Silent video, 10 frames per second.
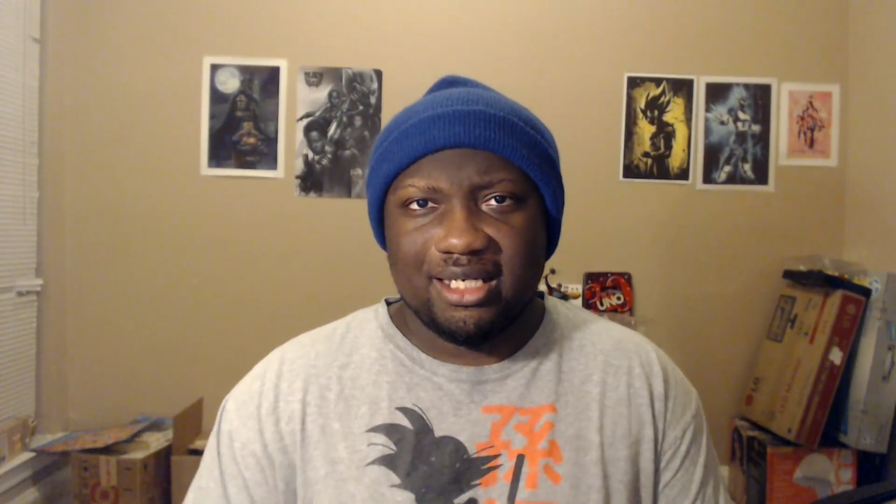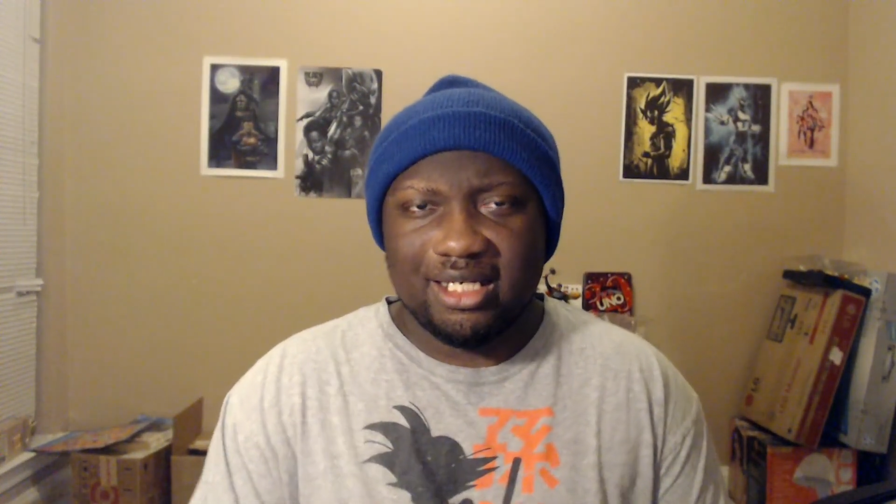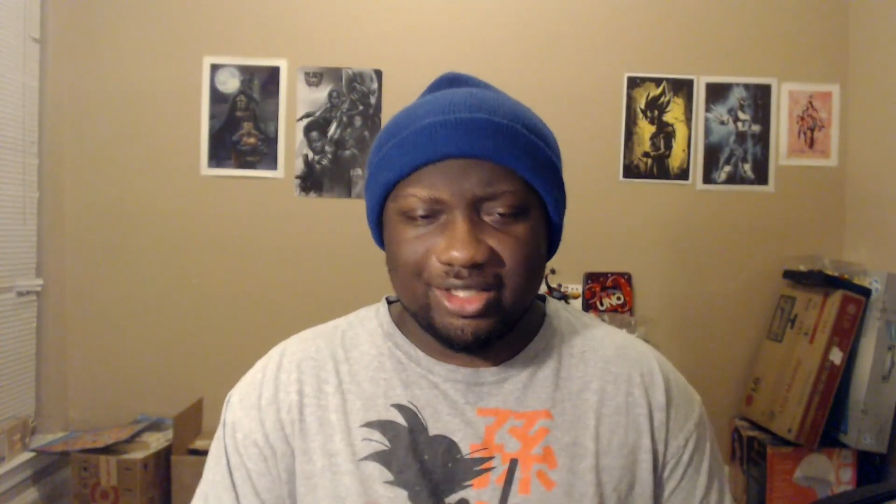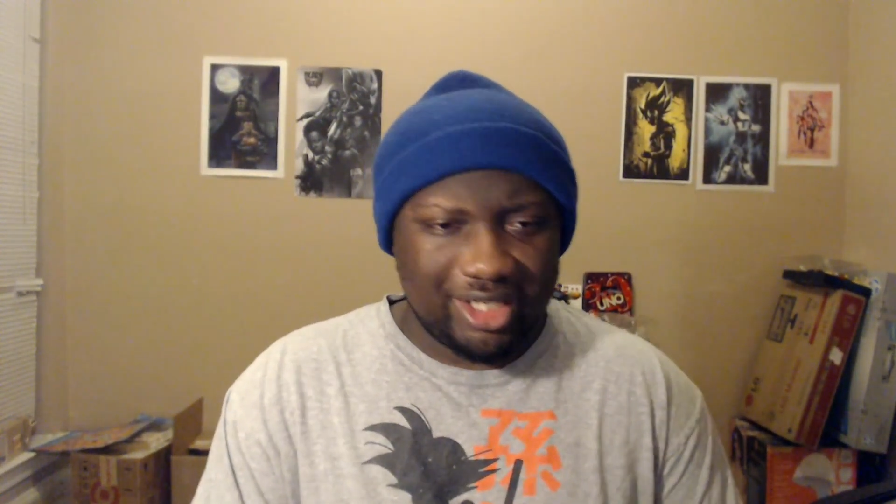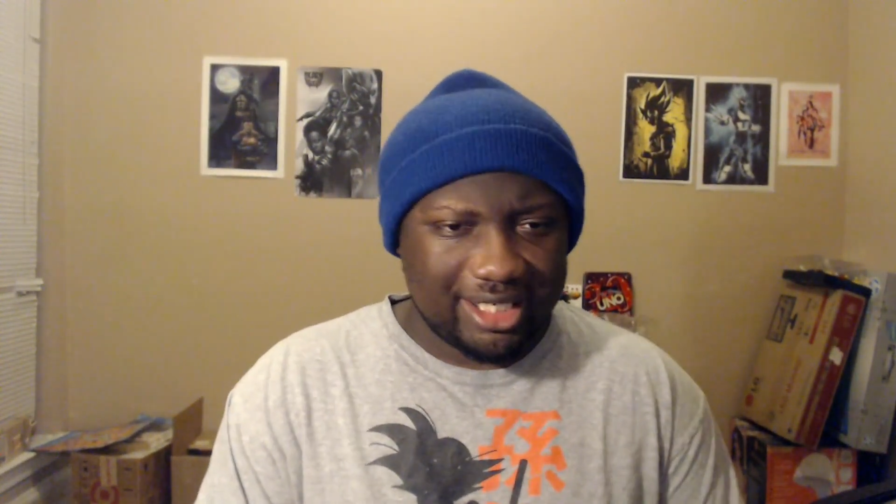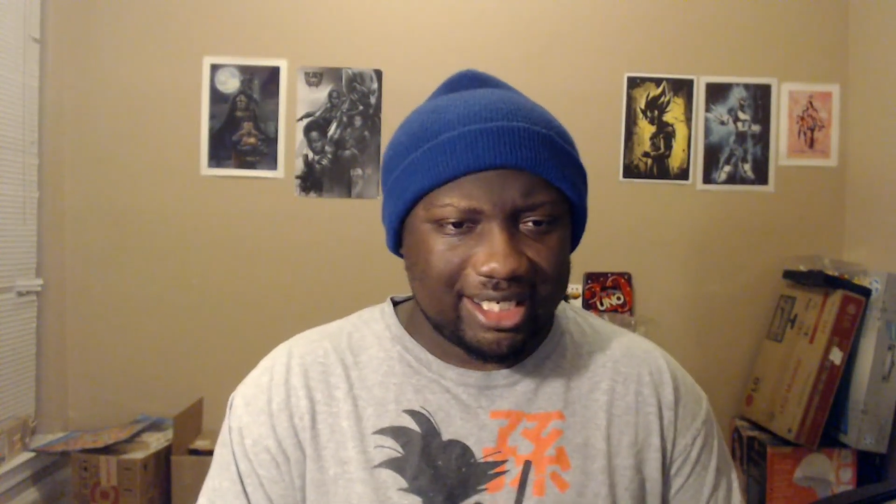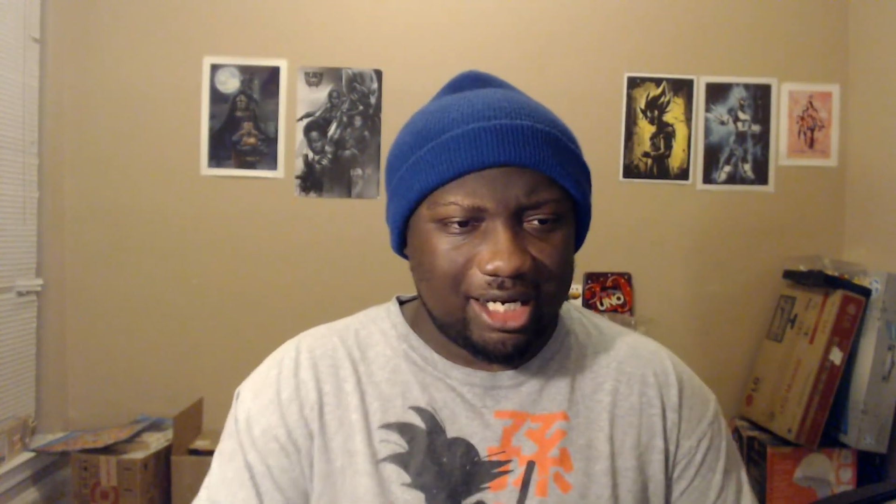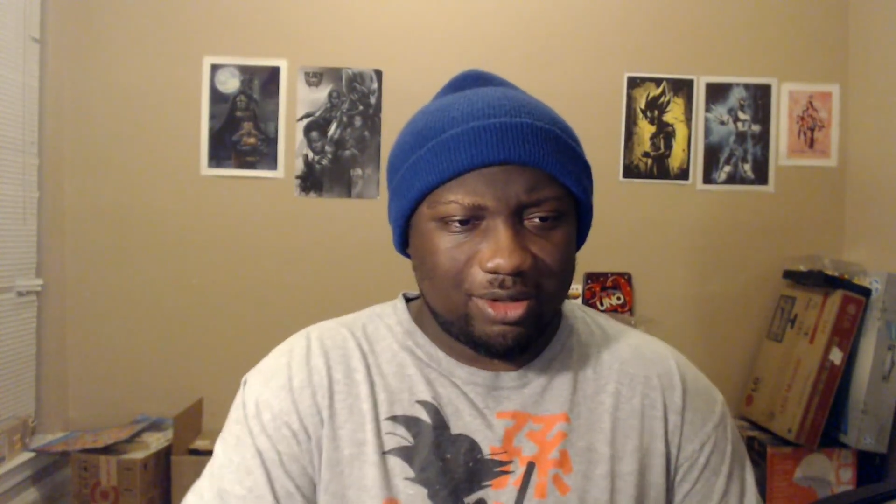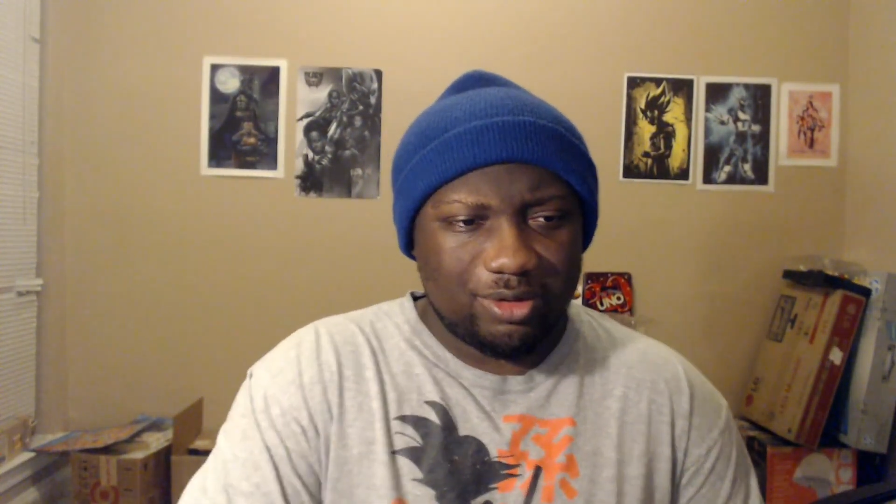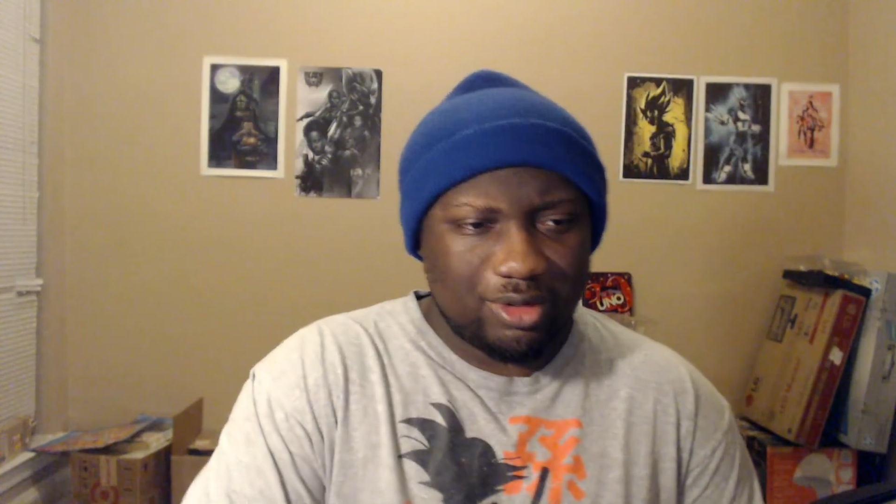and check
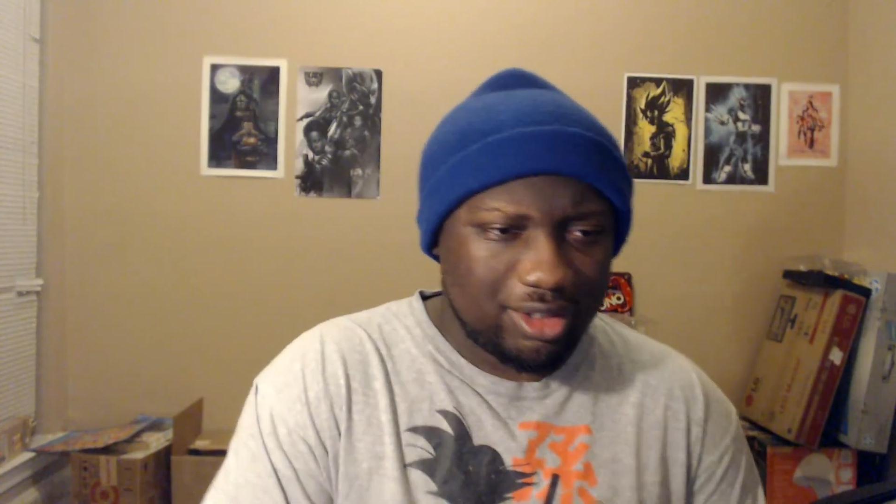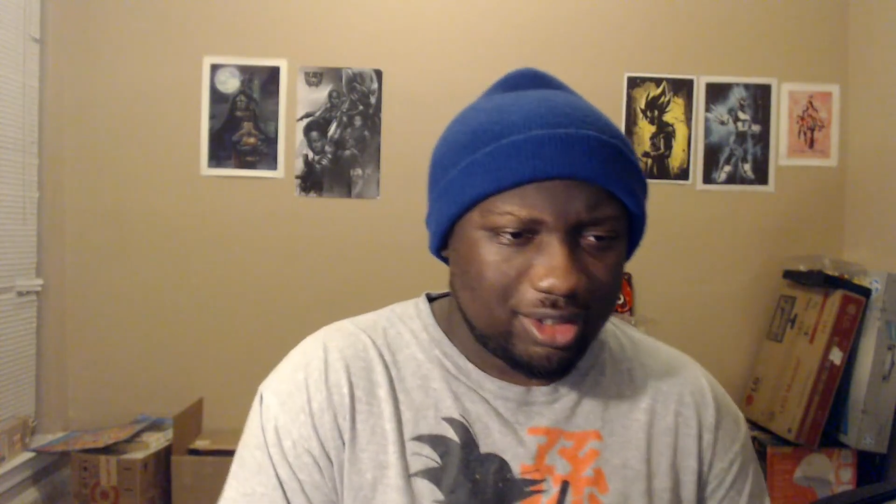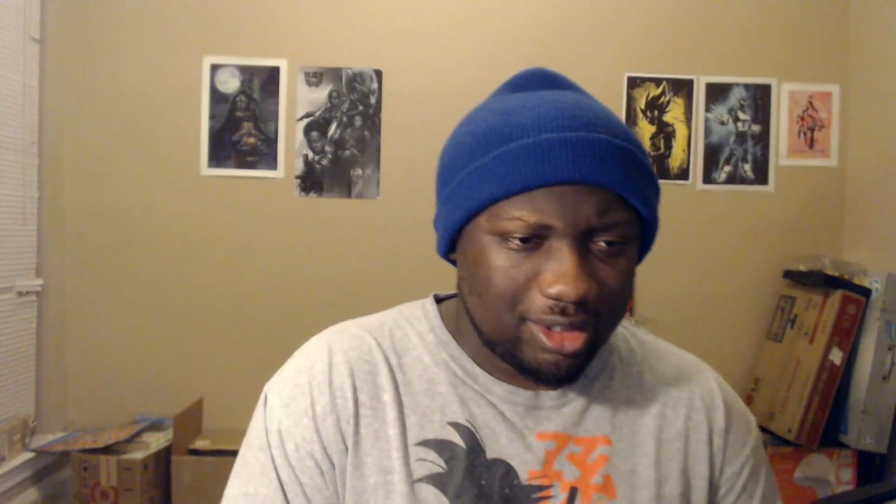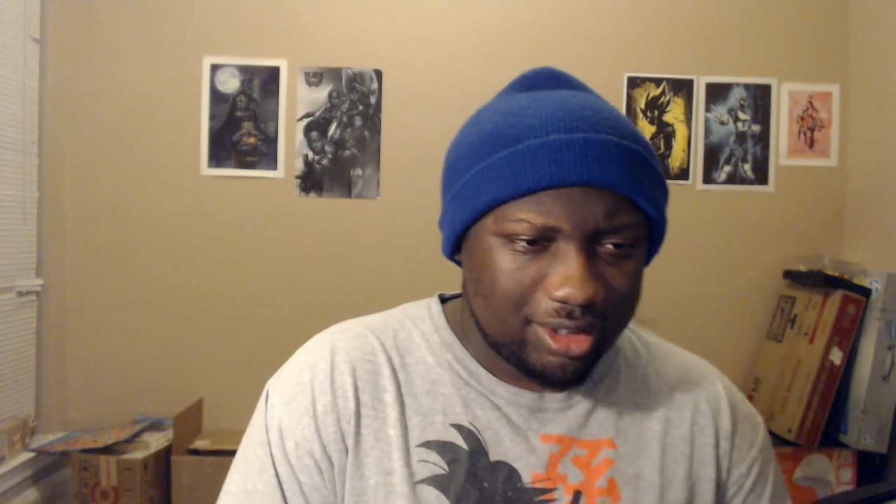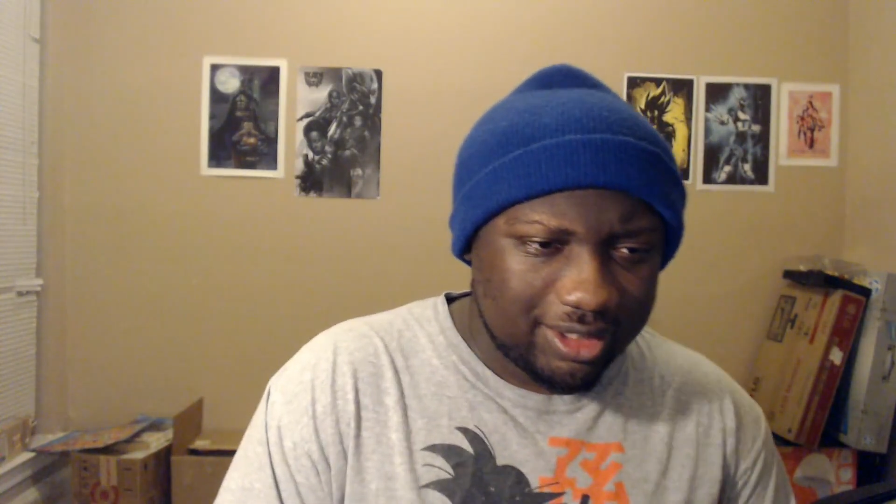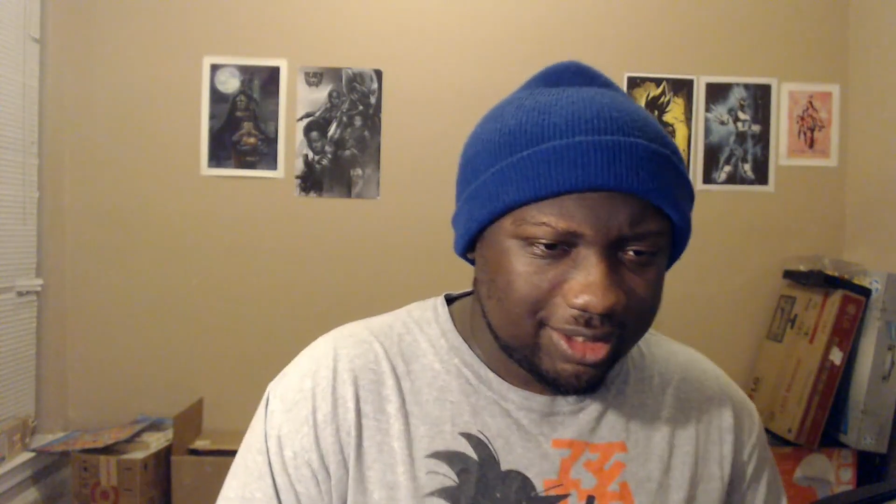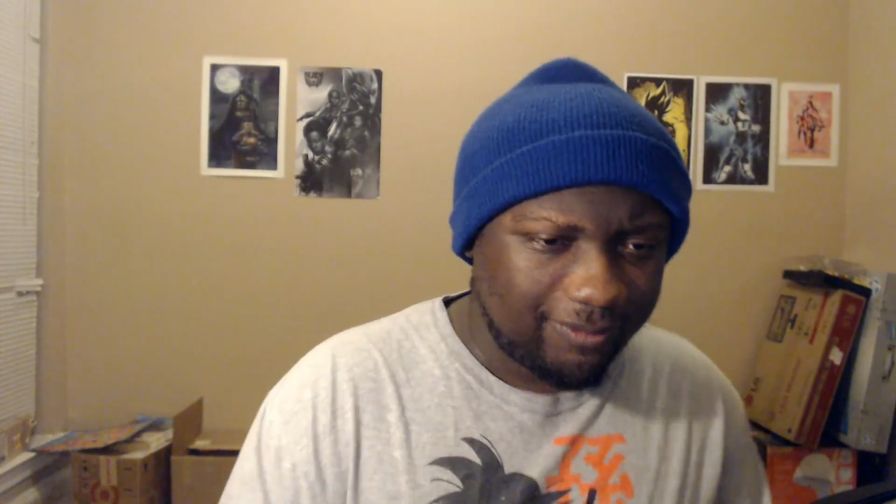out this